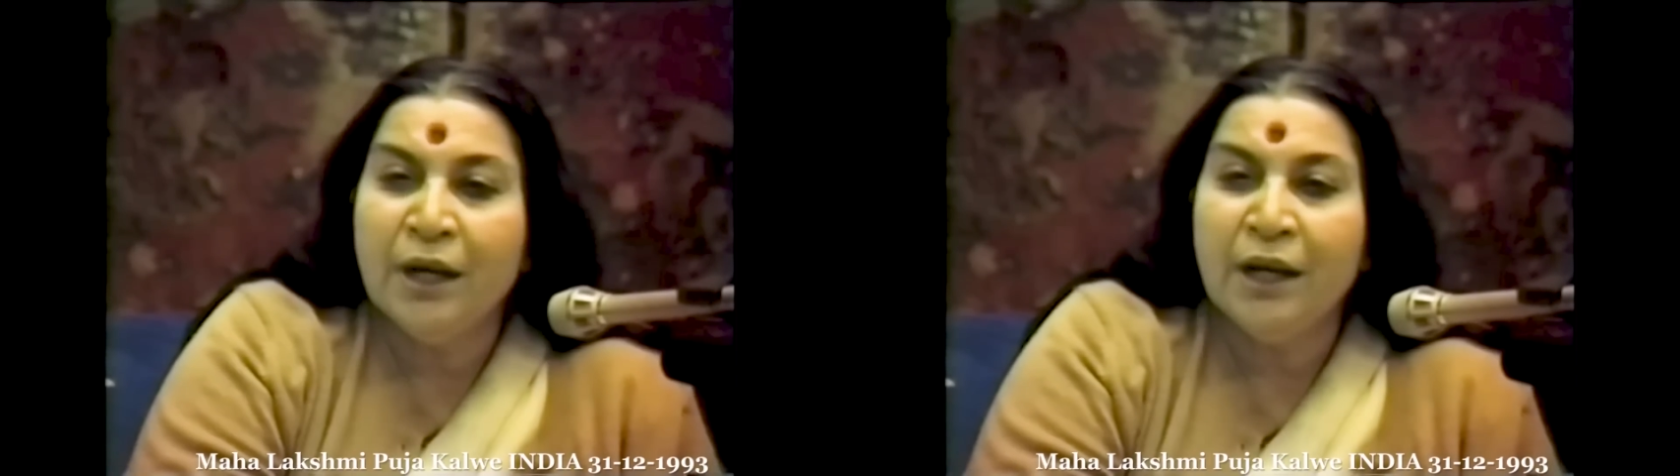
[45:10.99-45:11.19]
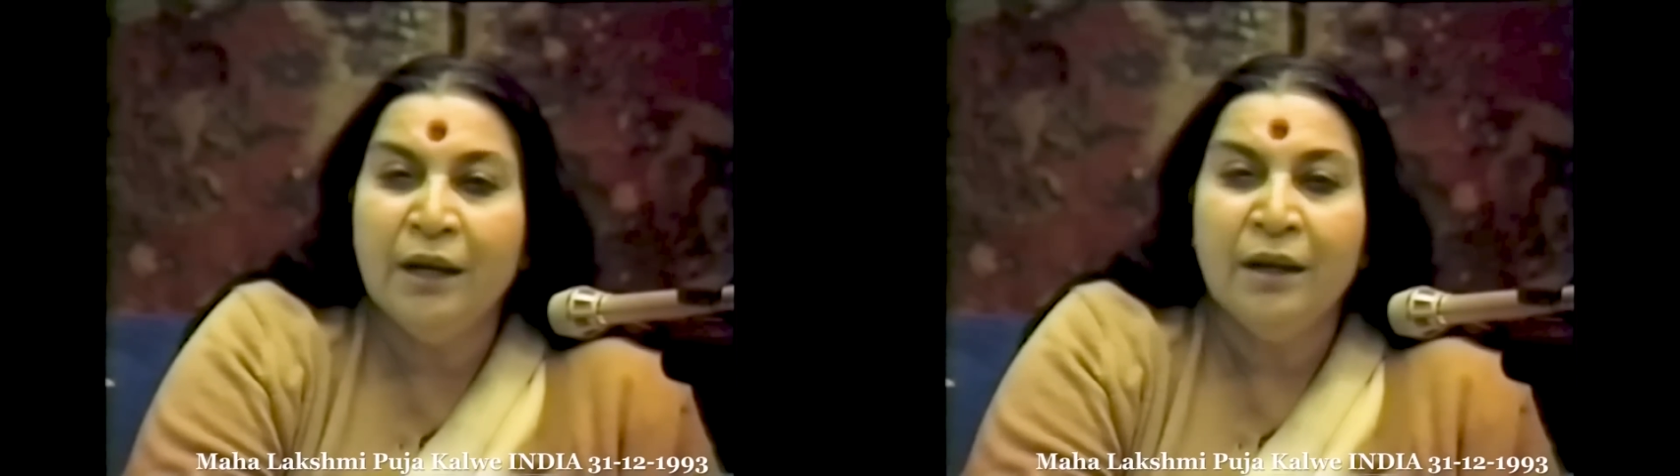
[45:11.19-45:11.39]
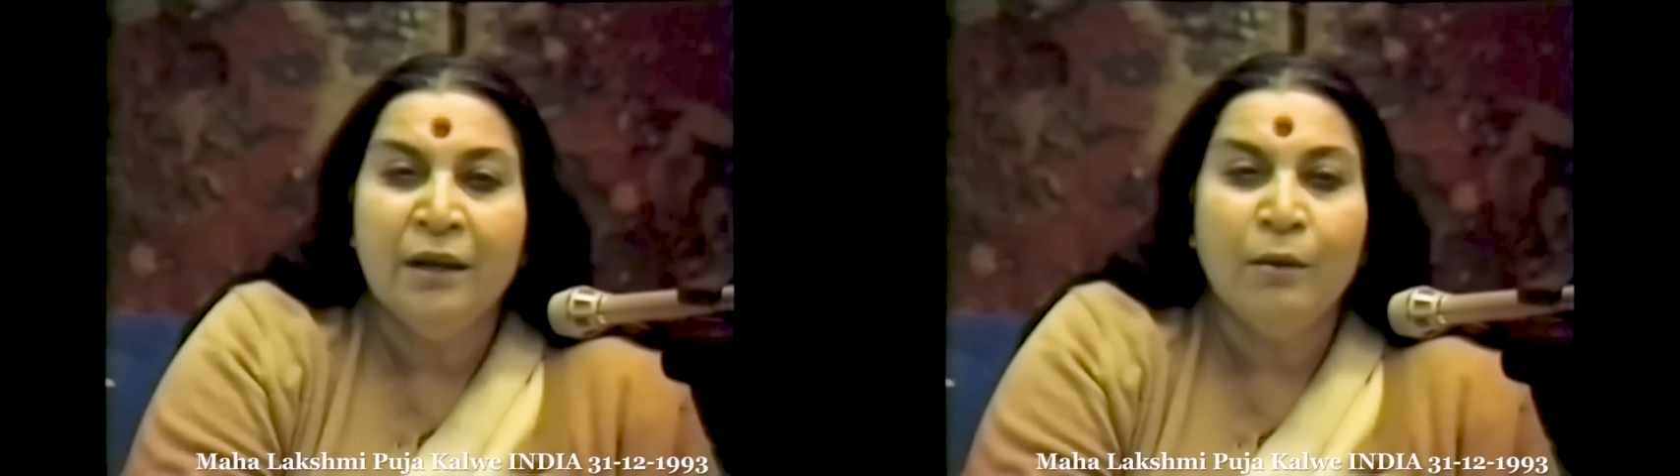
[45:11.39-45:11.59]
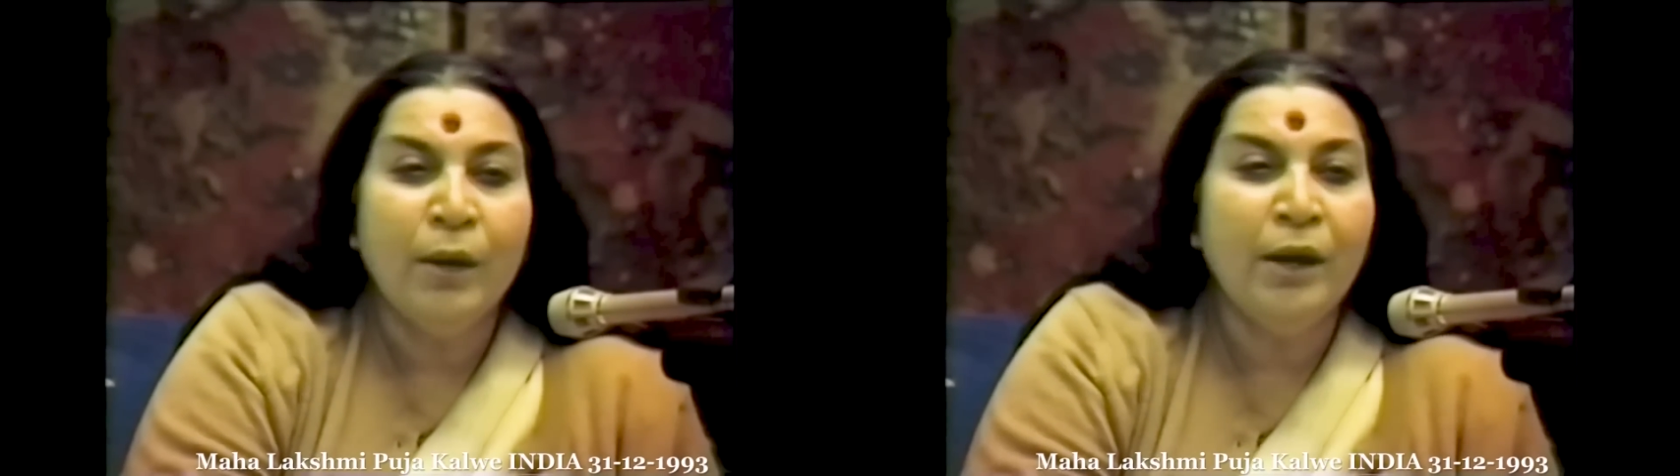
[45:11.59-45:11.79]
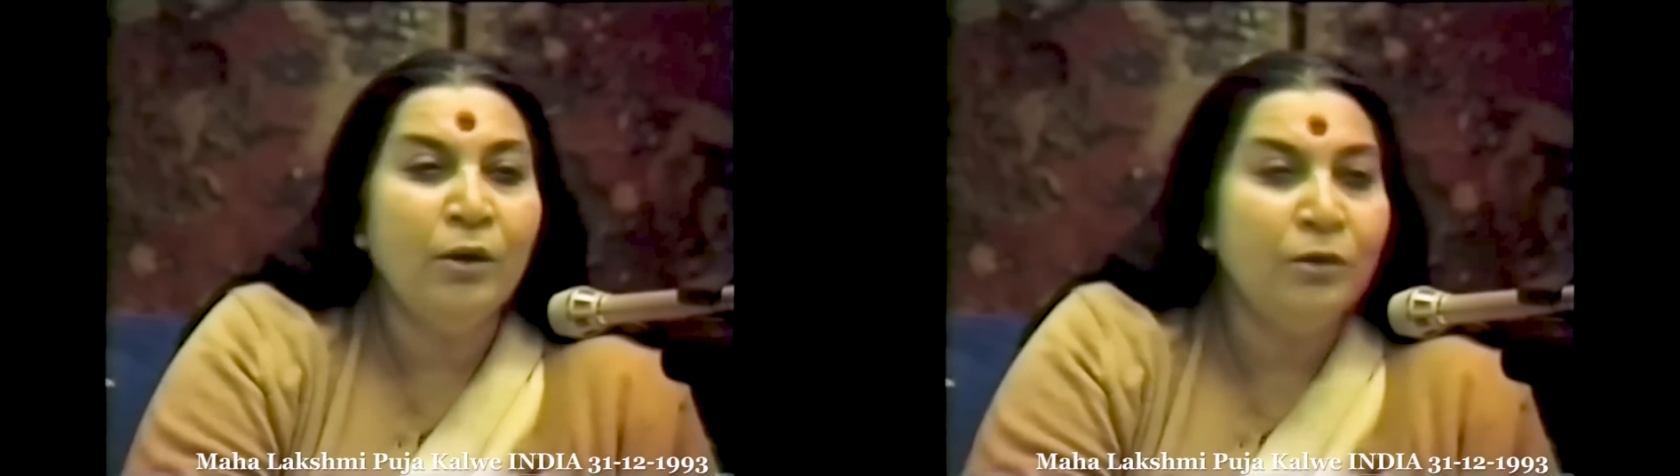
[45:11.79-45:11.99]
again.
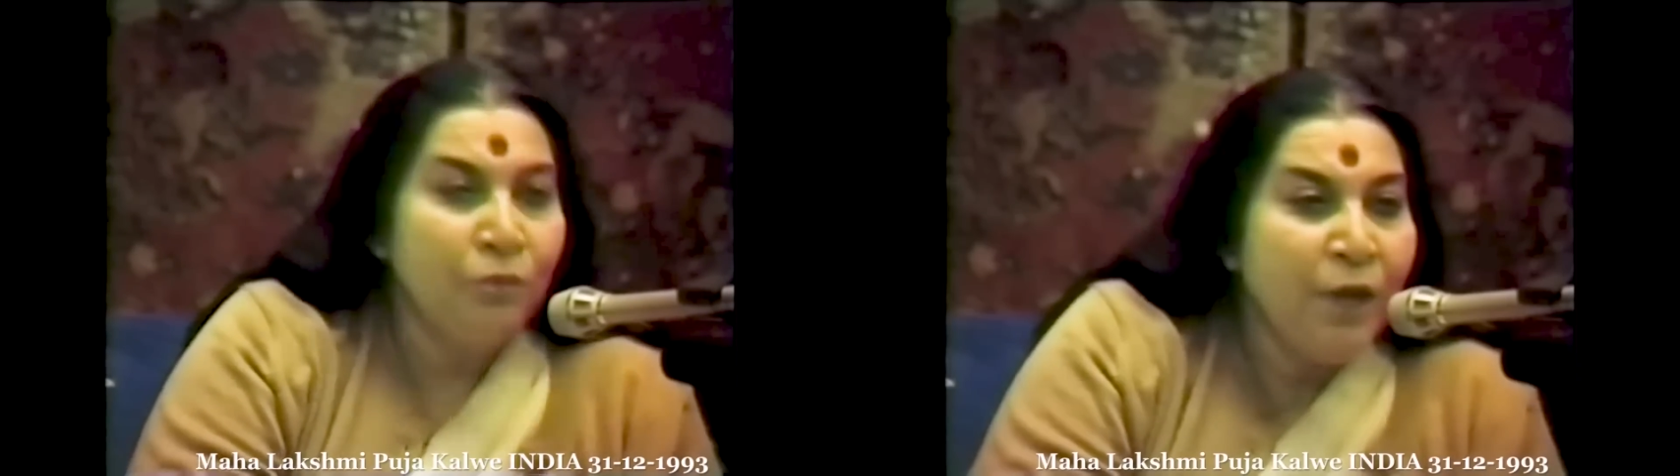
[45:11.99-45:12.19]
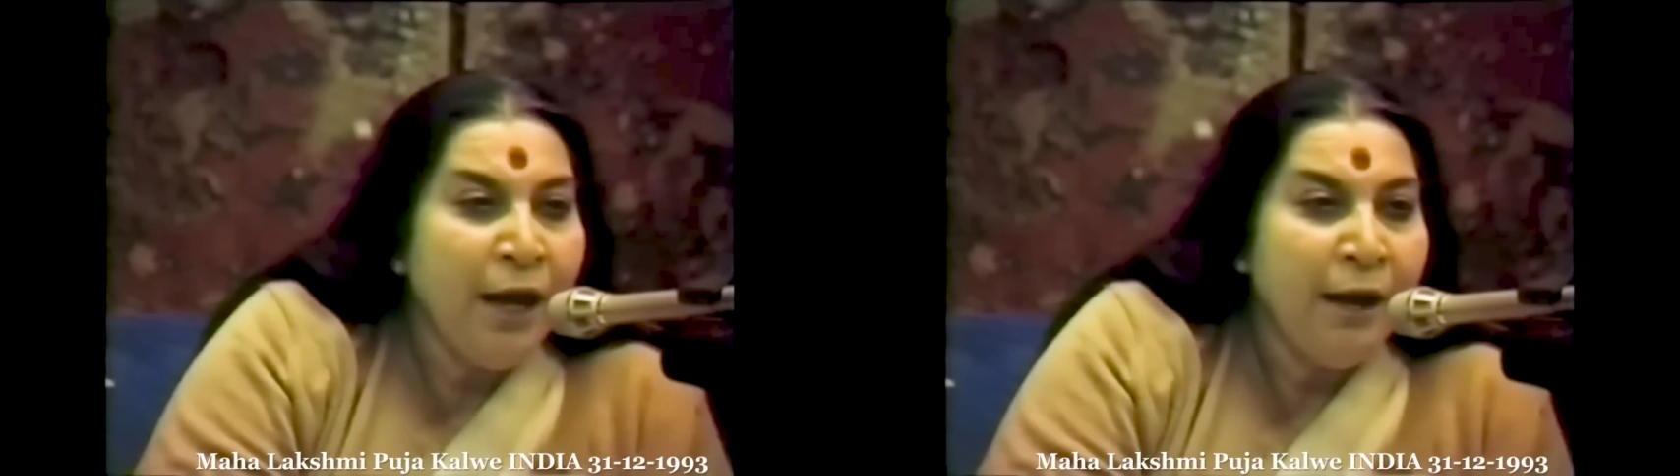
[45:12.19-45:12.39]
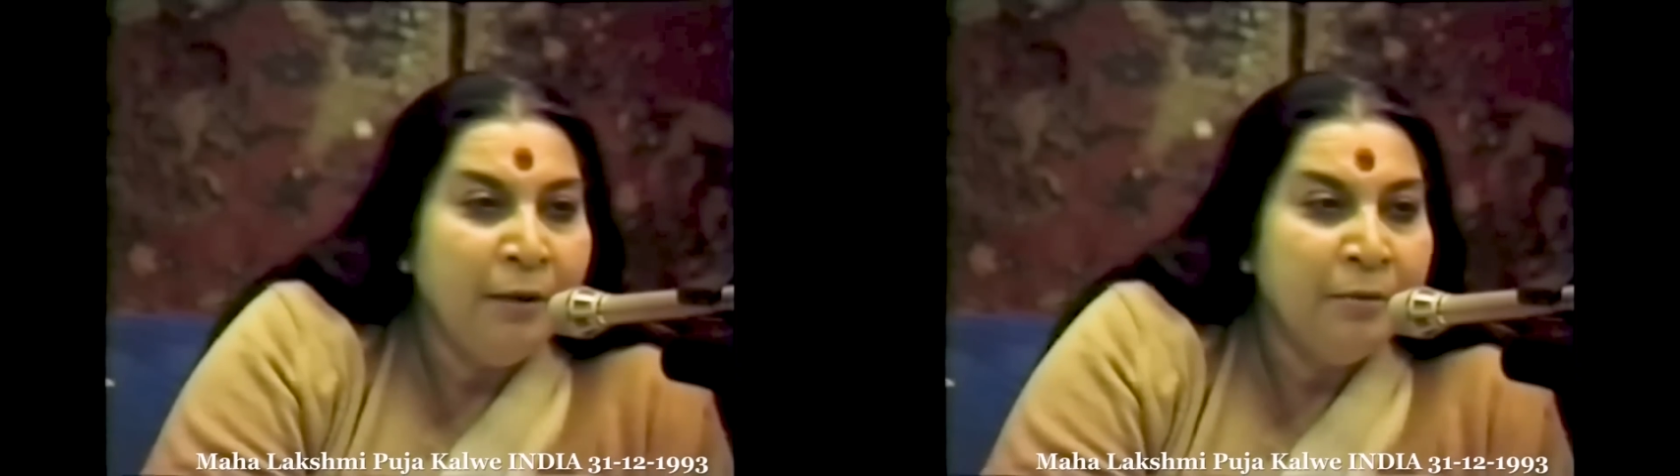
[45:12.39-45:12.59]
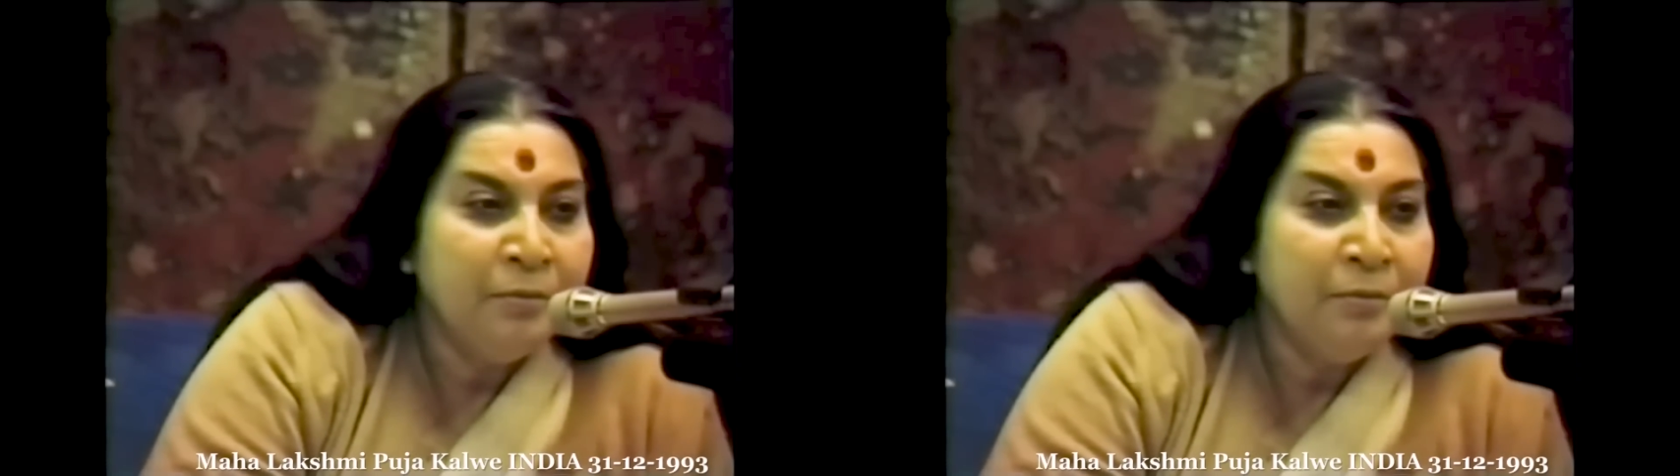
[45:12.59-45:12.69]
Why not today?